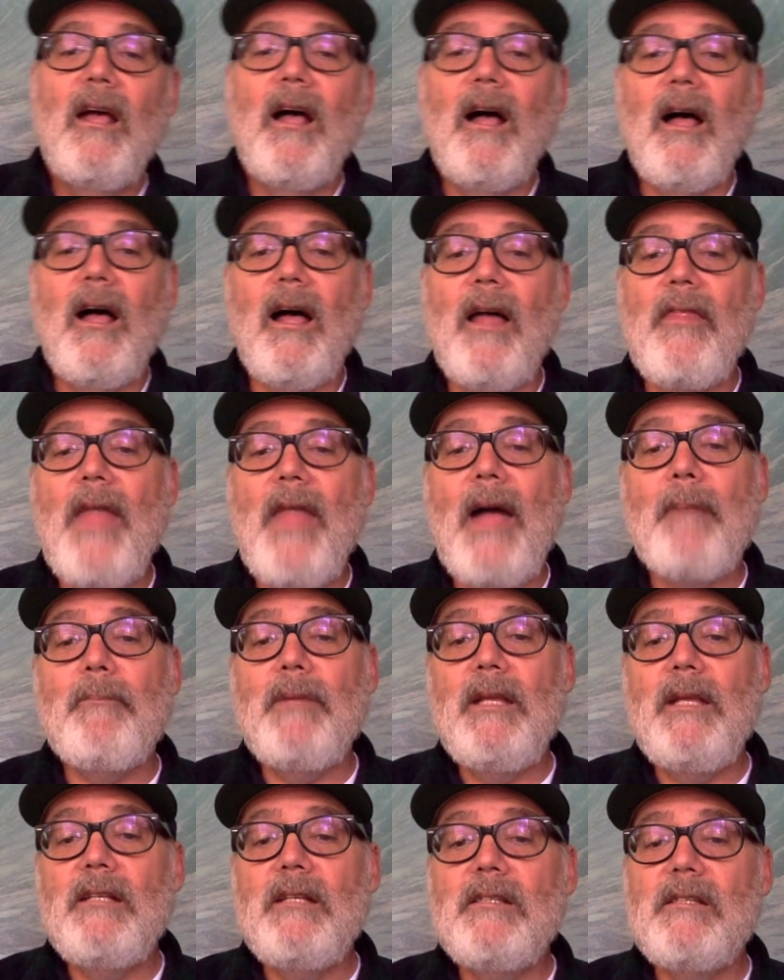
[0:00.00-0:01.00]
That
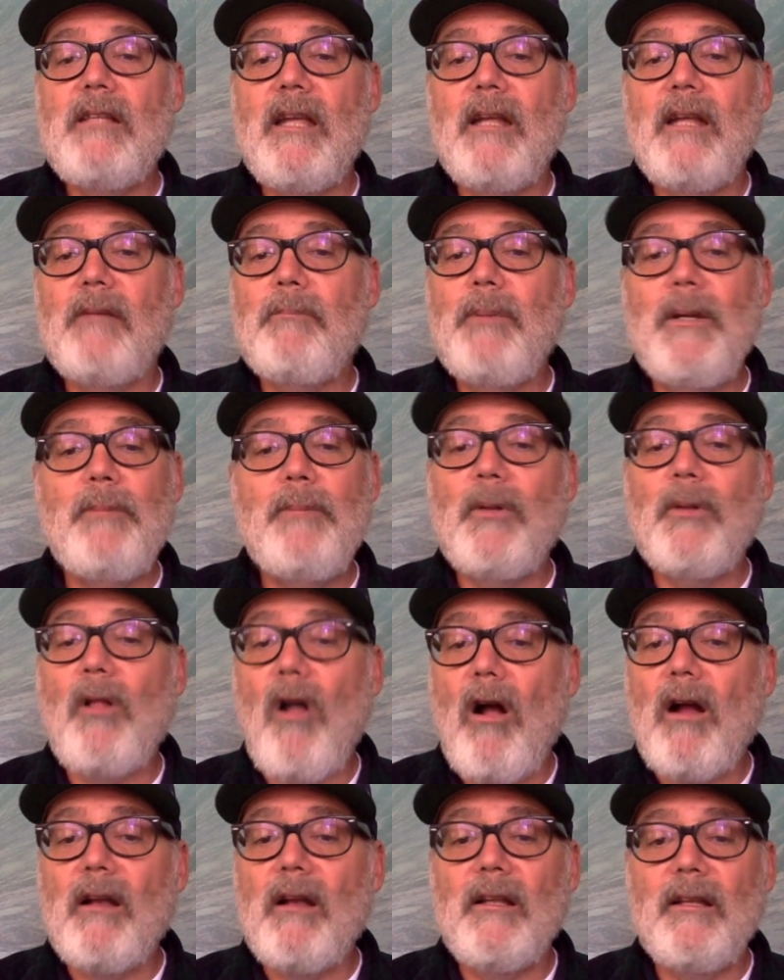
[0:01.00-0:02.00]
means that people
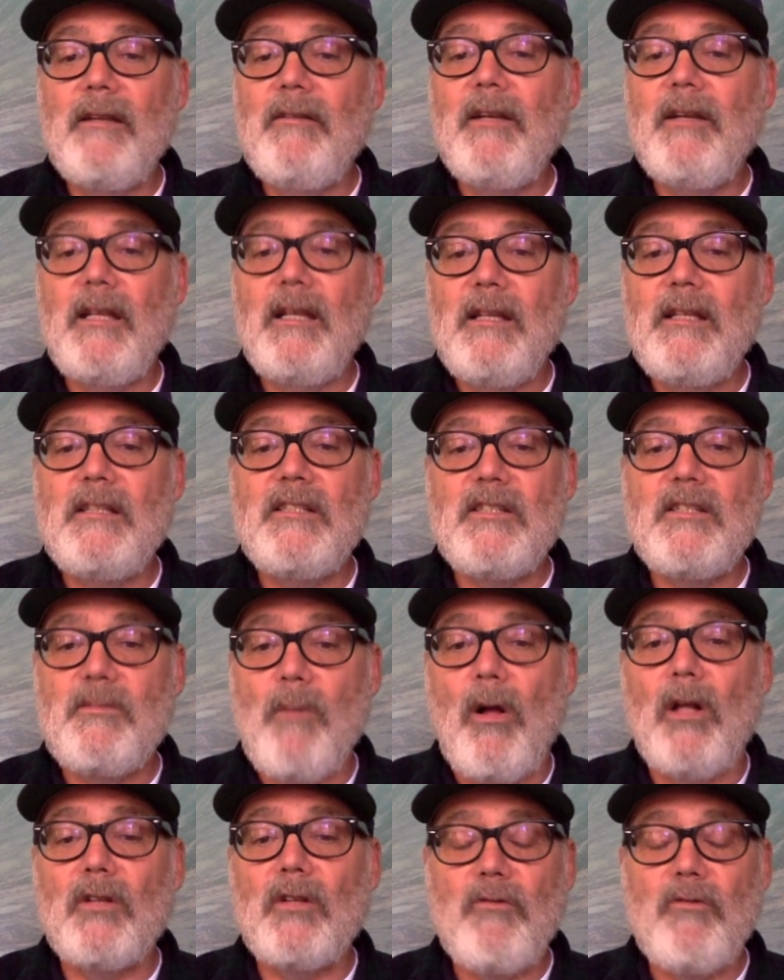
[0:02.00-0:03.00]
aren't living in these
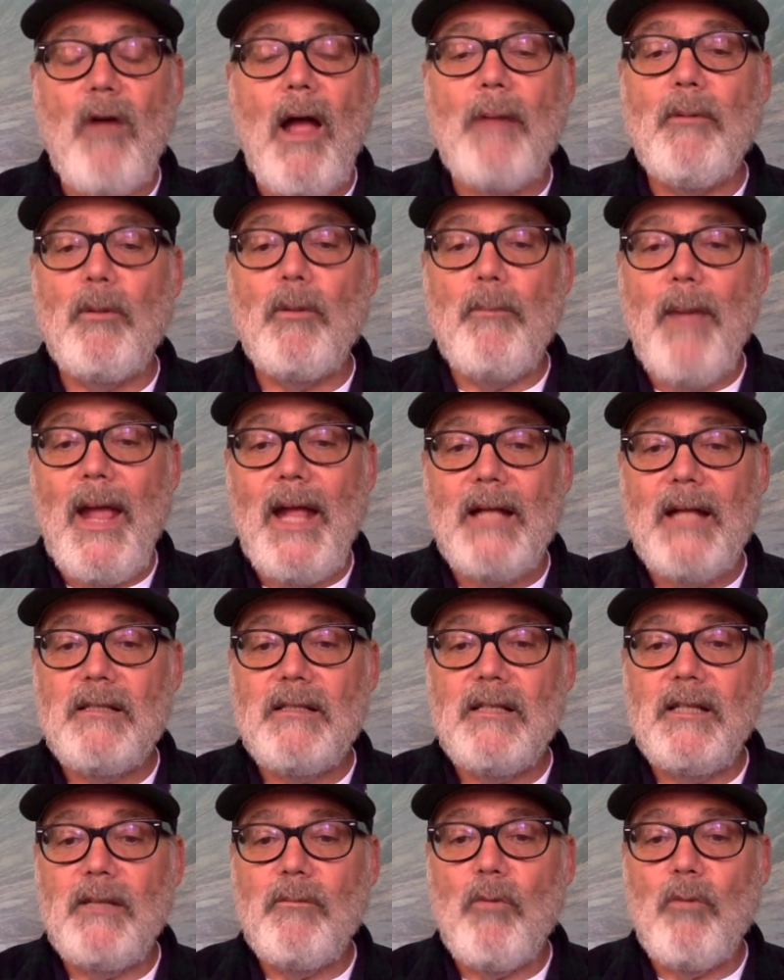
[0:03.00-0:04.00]
small tribal bands
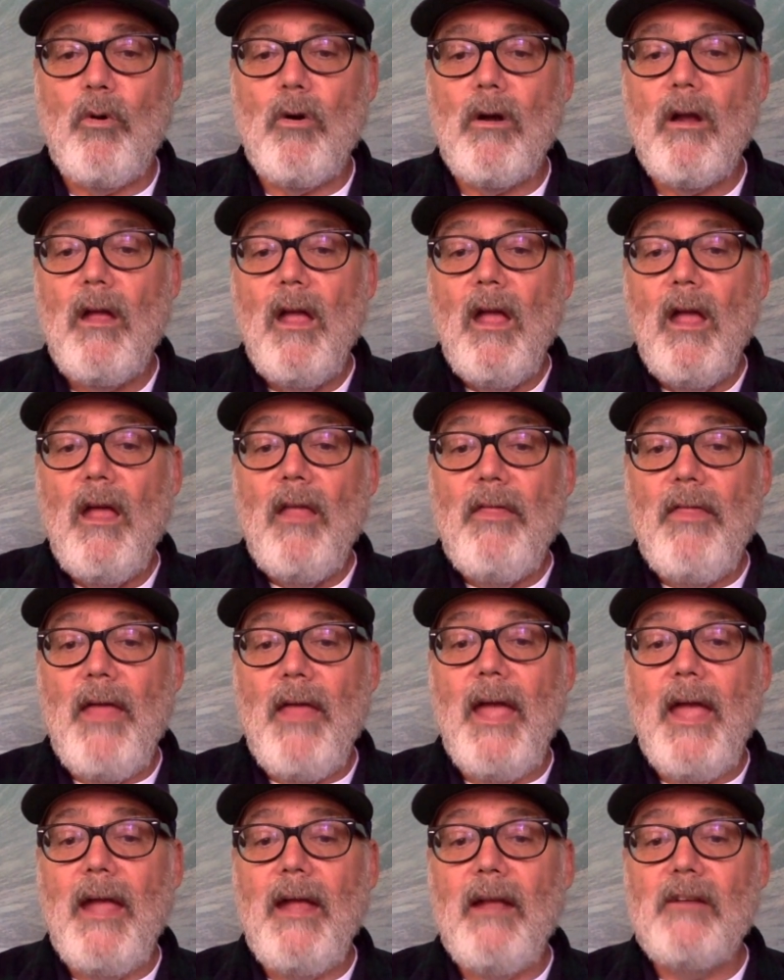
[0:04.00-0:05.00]
anymore.
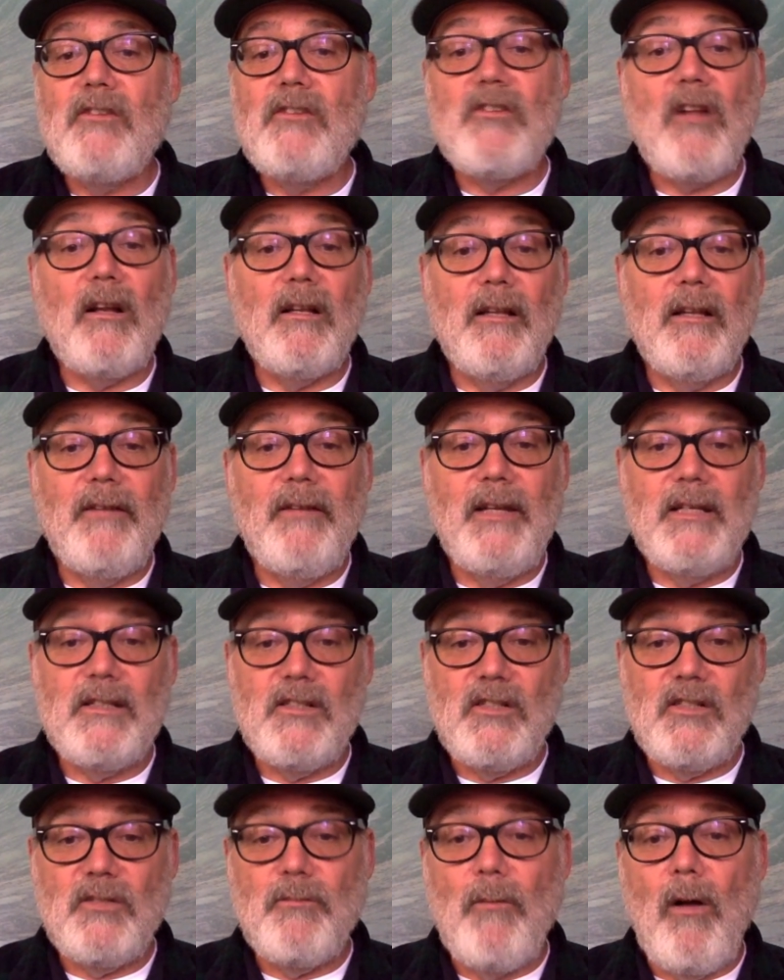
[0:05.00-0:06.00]
They start living in
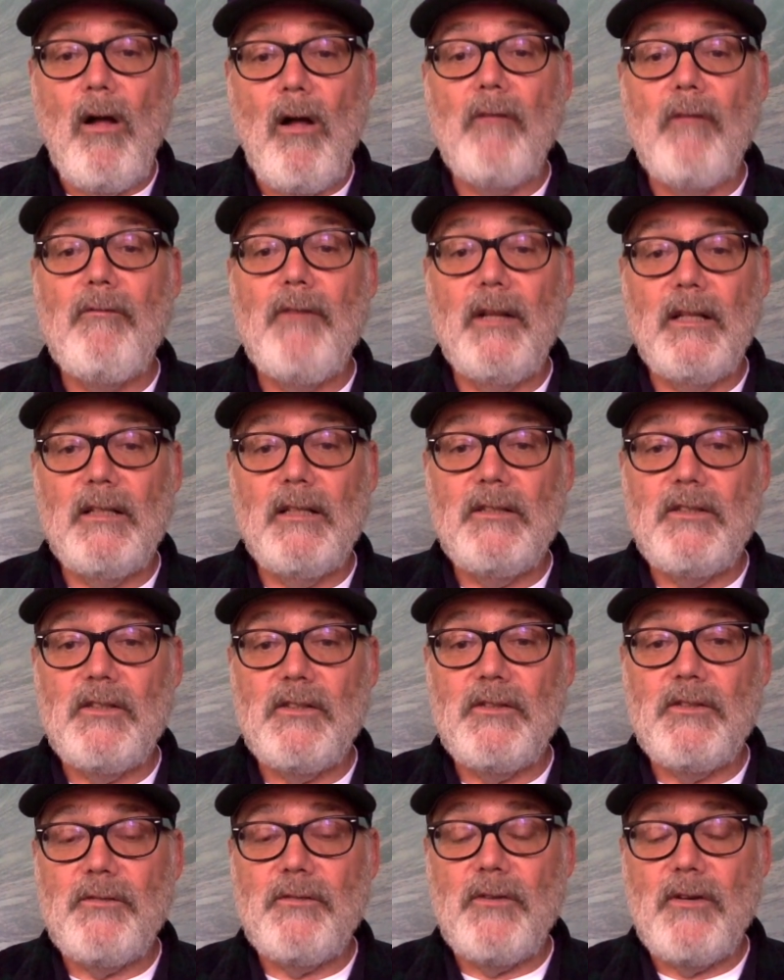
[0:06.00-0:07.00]
small
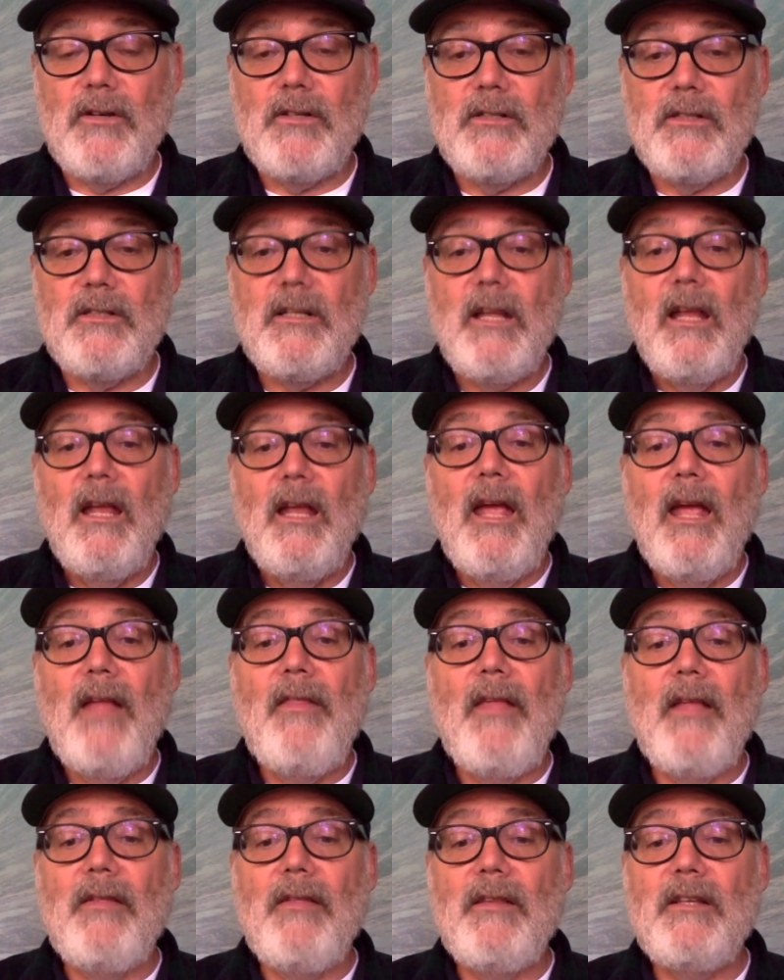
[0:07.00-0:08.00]
villages first,
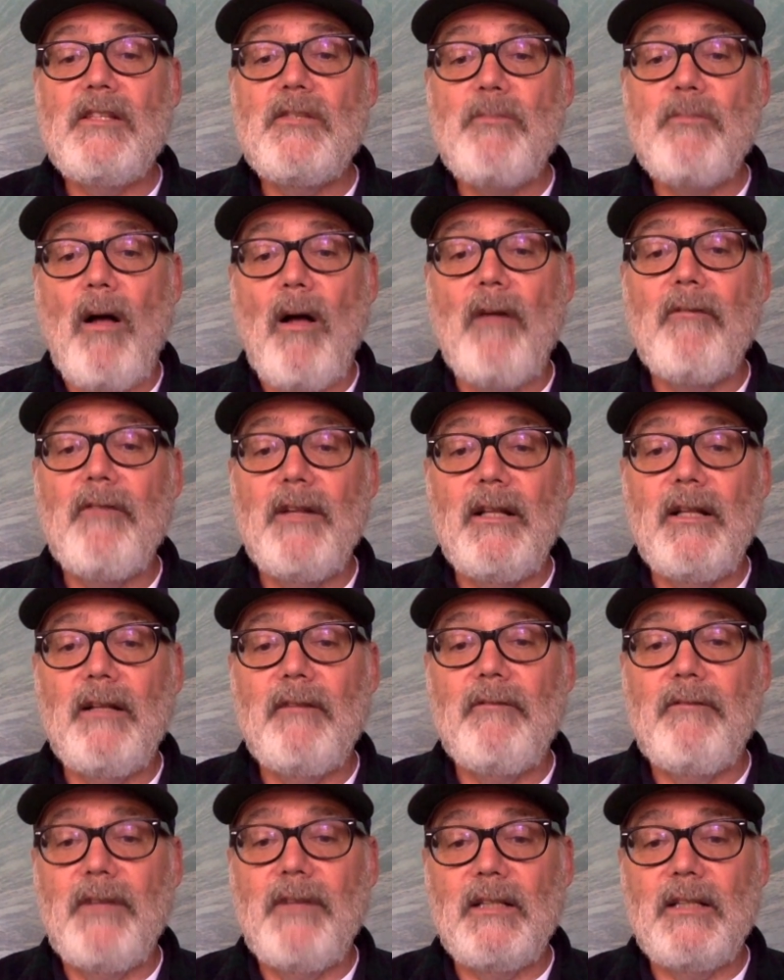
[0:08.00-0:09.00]
and then these small
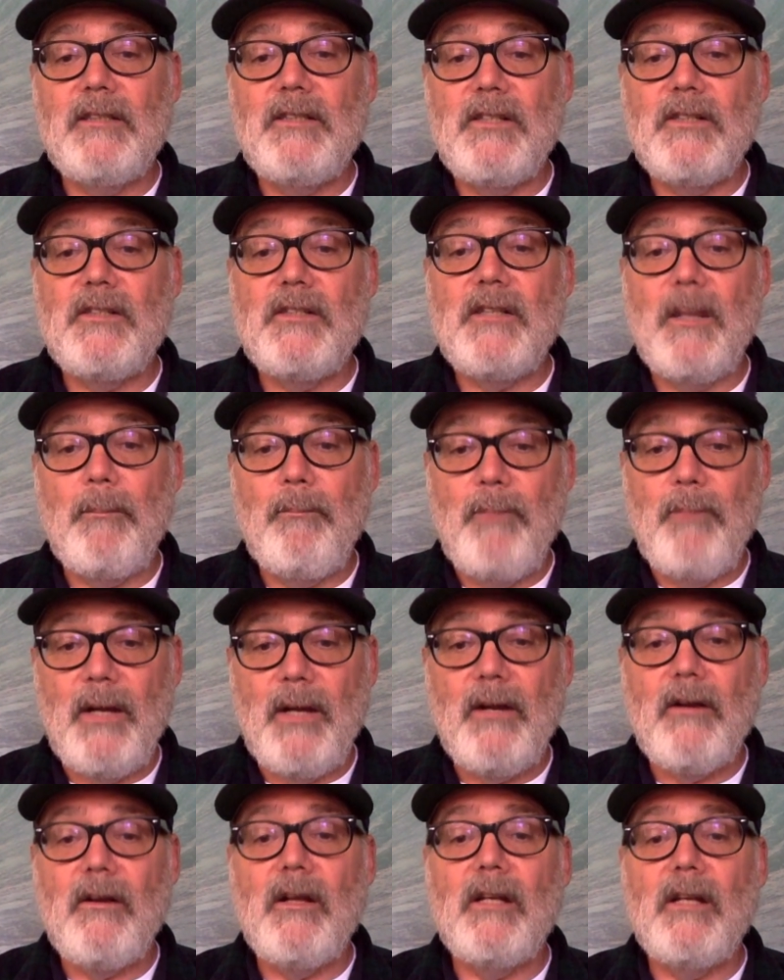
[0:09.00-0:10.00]
villages get
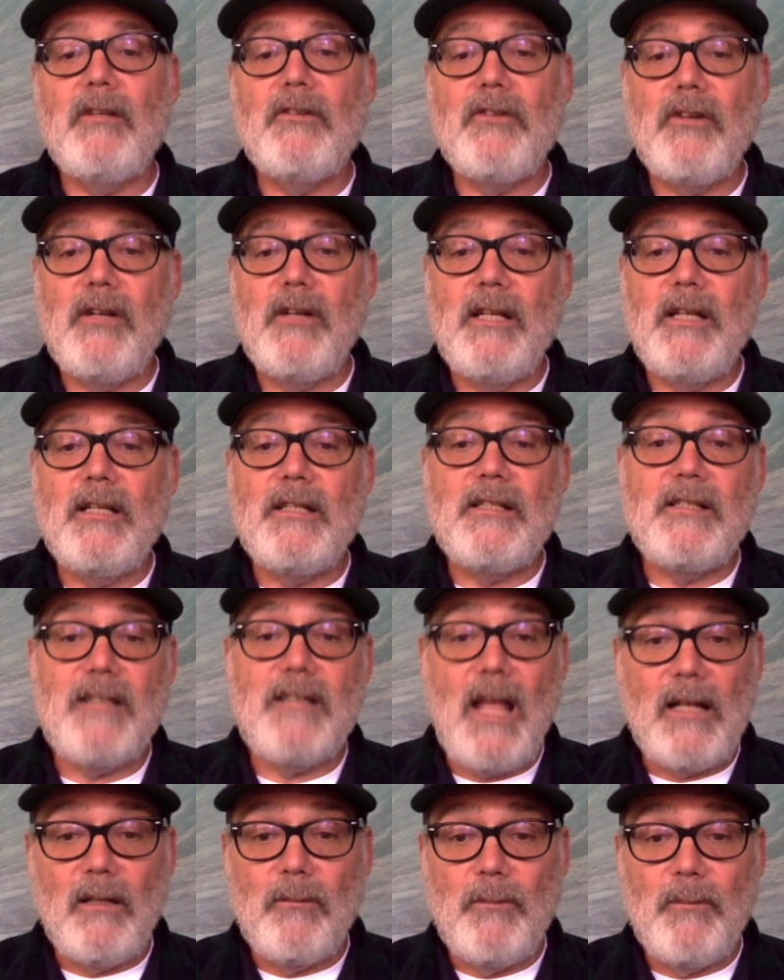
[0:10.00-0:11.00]
bigger and turn into
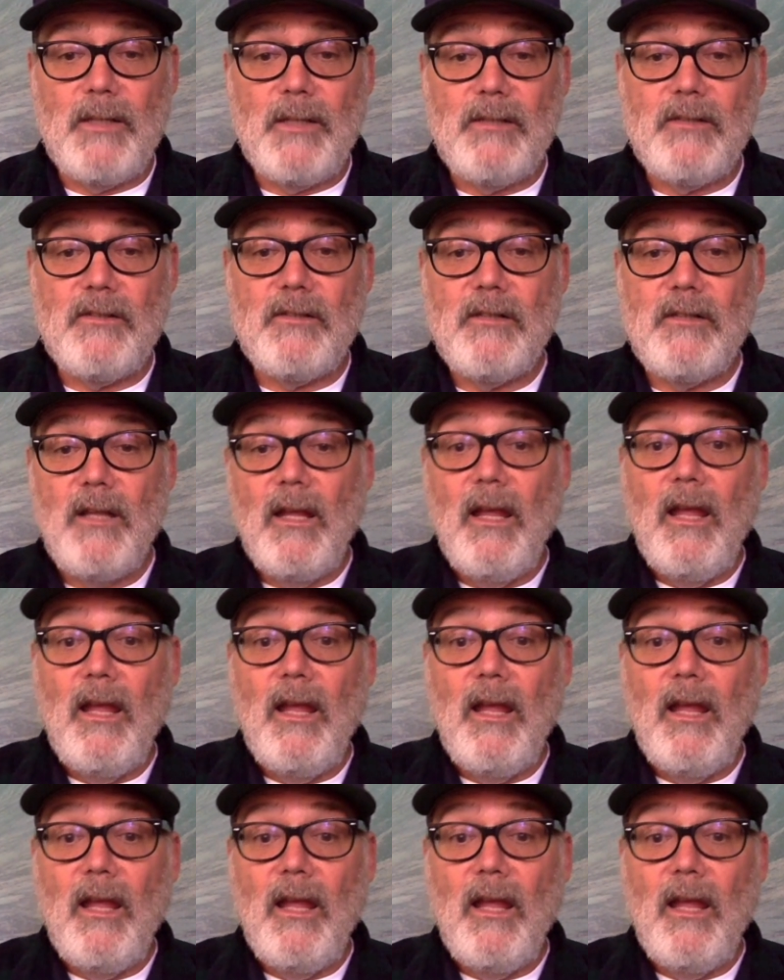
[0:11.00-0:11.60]
settlements.